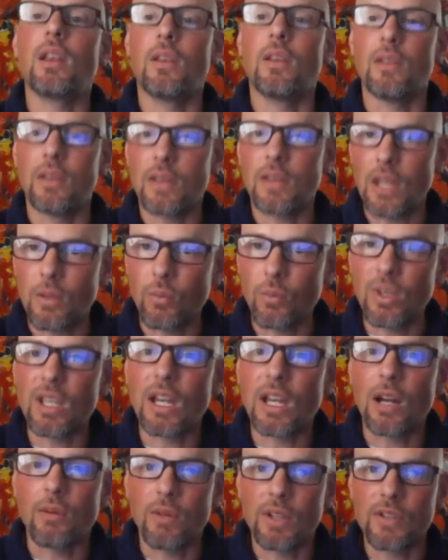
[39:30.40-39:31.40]
and then
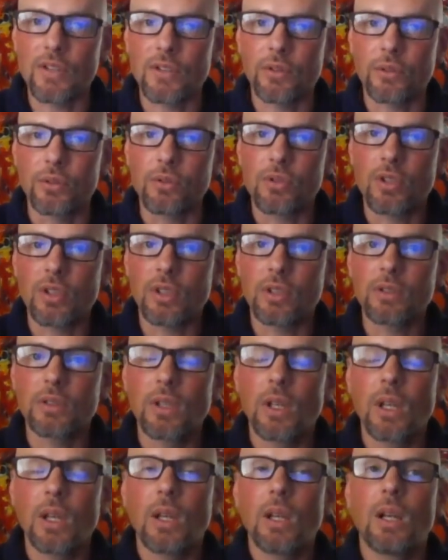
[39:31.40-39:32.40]
we got
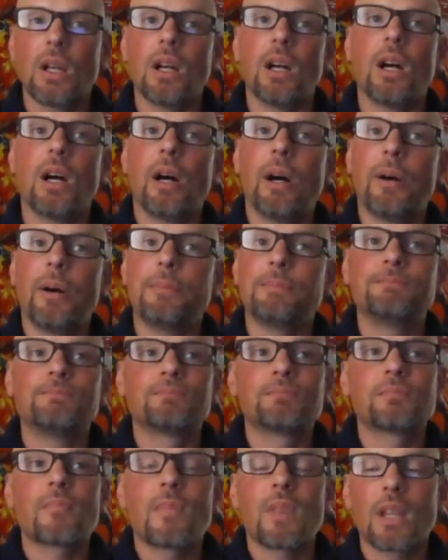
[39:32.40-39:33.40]
resolution.
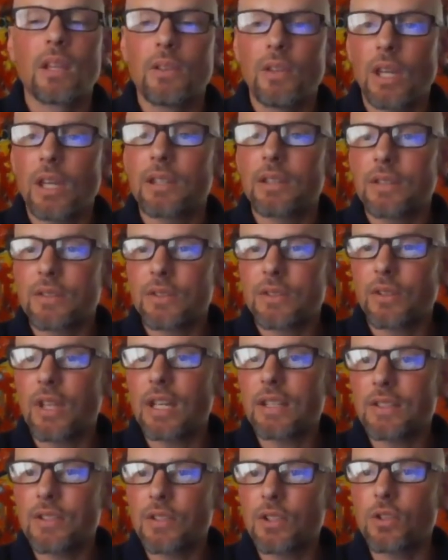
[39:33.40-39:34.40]
Um, that so
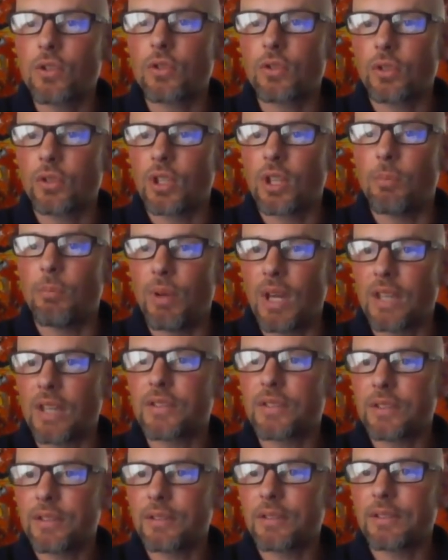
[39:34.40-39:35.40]
that's usually the
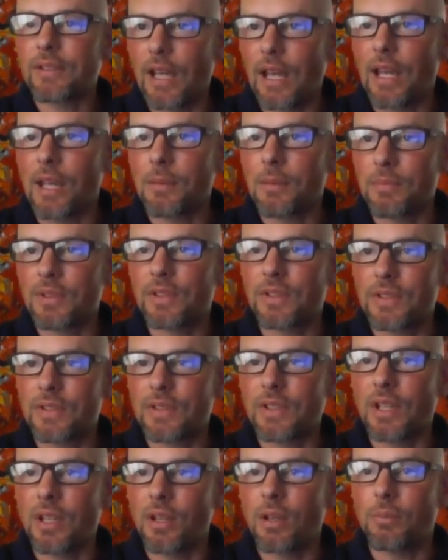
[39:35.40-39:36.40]
best time to
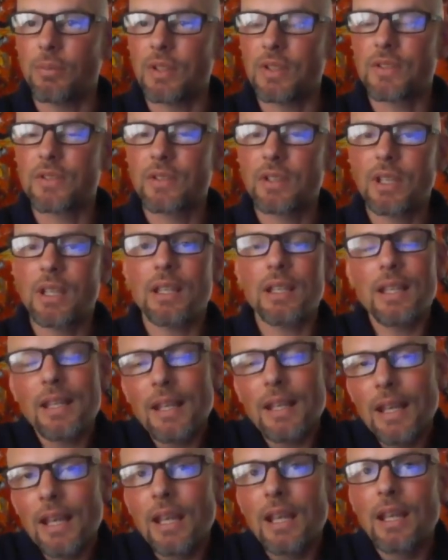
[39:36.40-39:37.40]
see them. Is it,
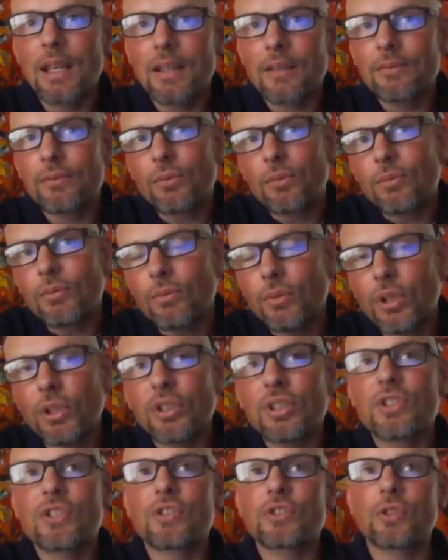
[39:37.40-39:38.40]

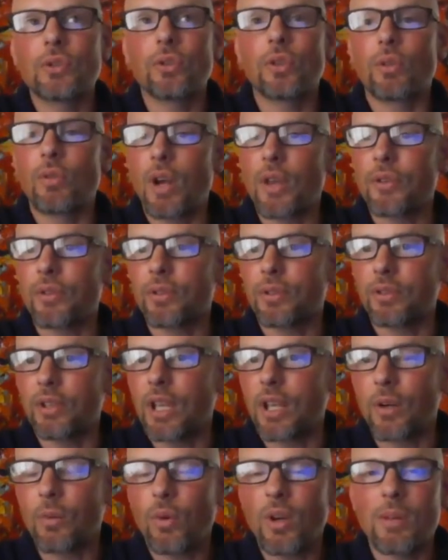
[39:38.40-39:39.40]
really sooner rather than
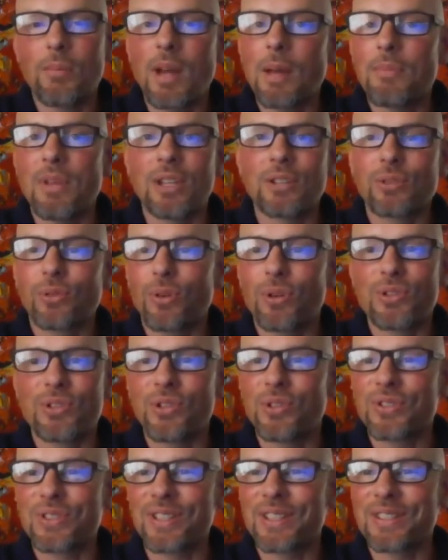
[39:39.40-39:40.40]
later. One of my
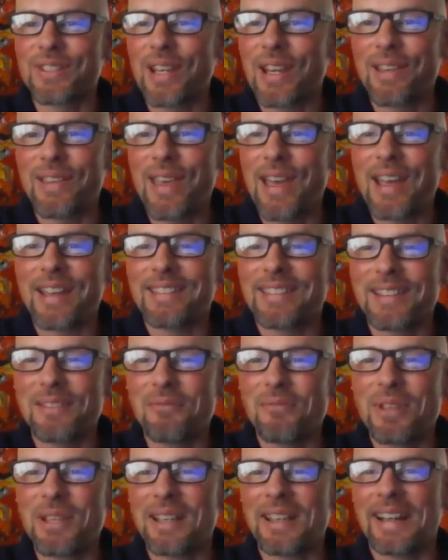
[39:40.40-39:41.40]
mentors used to say that, and
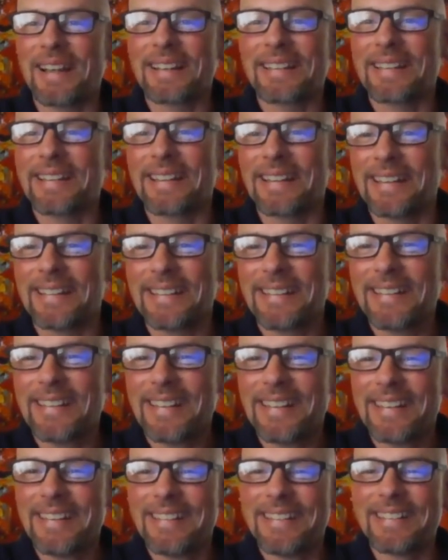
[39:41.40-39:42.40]
then we got kind of,
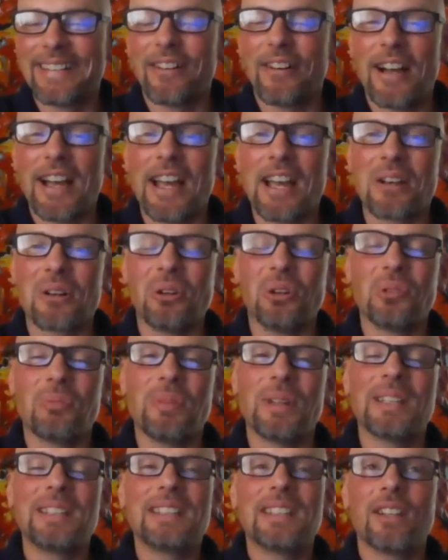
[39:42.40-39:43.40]
you know,
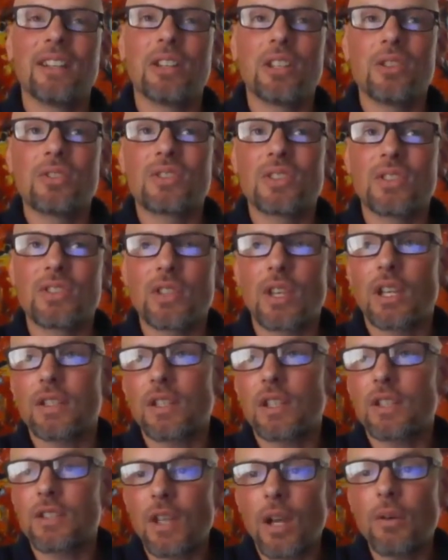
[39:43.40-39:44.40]
haggled. But, you know, he used to say
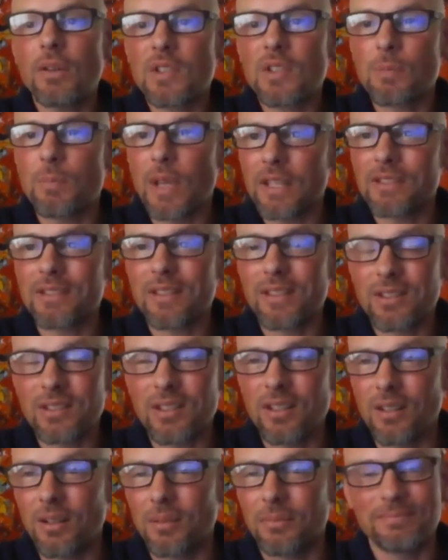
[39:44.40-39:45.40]
it, it's always best to
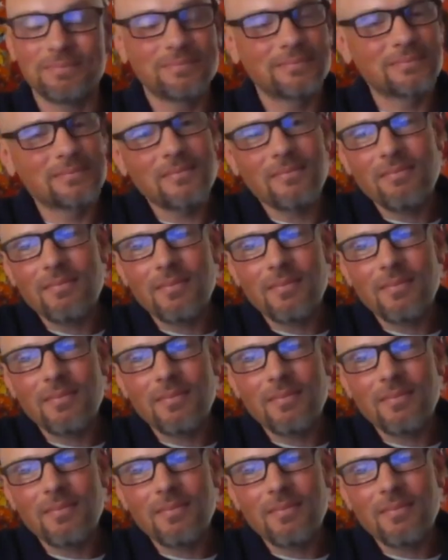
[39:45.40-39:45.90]
see them